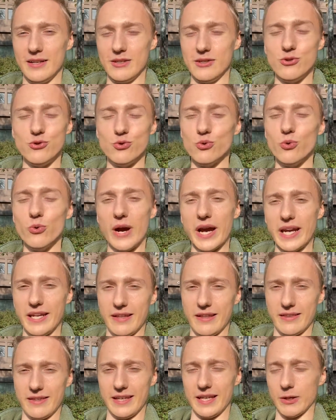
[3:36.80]
do
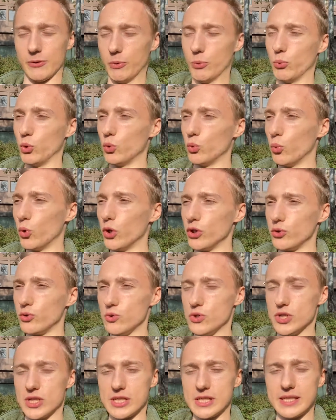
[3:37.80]
anything. We would want to
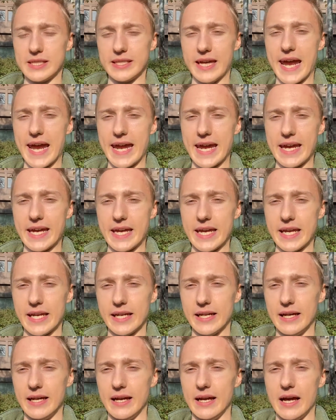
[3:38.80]
just stay
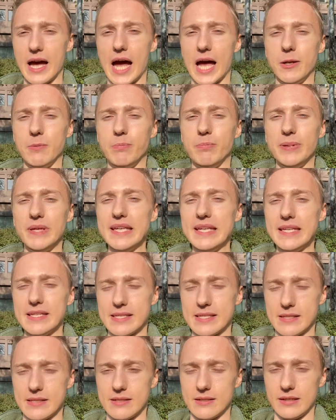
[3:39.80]
at
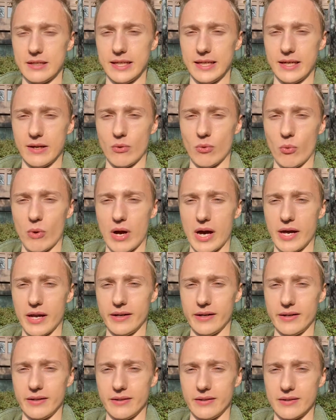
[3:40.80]
peace in
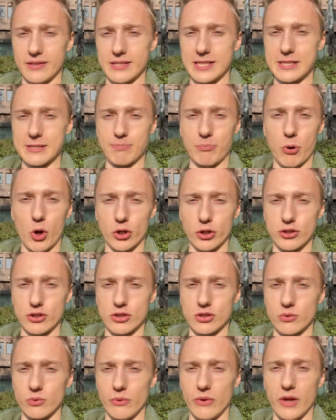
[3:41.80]
one
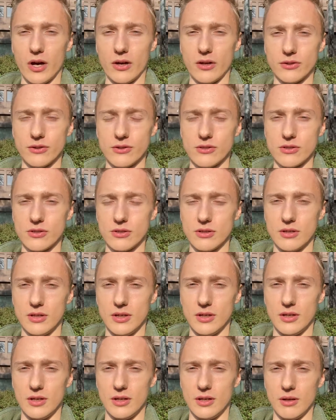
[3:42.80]
spot without
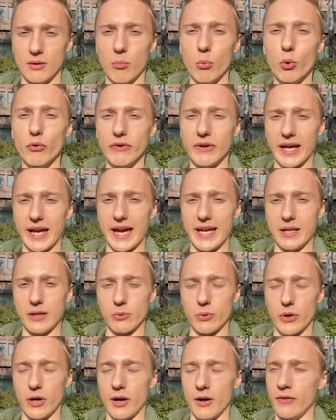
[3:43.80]
moving
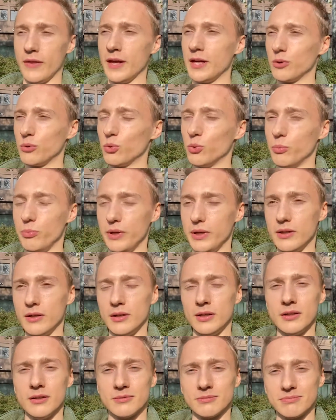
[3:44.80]
anywhere, and then it would
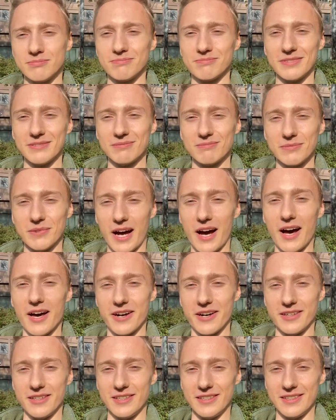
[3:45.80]
be
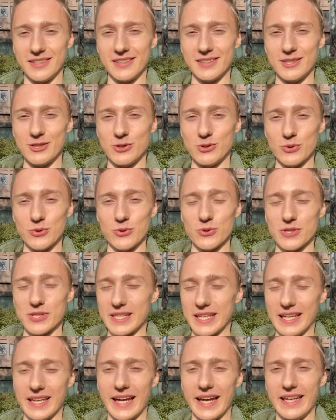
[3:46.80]
harder to
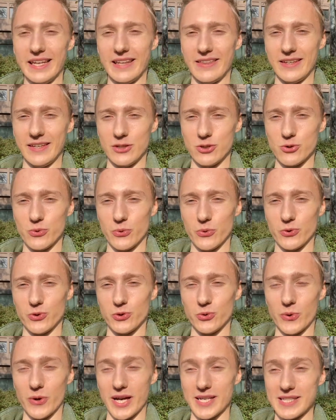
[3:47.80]
sell anything
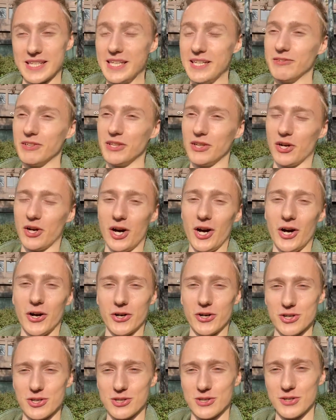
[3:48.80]
to us, even
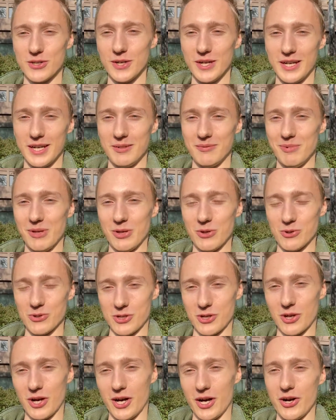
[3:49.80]
cars, because
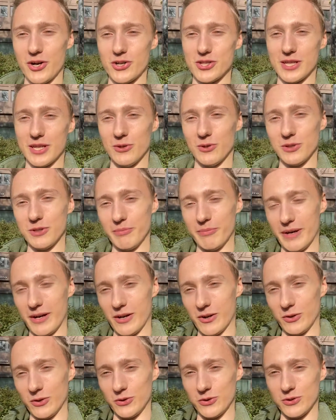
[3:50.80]
cars are not
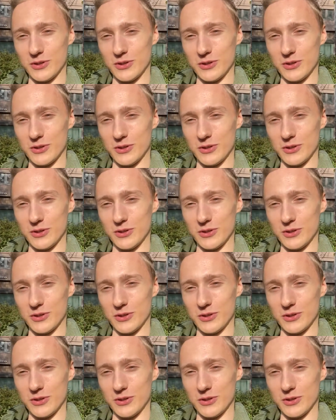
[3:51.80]
about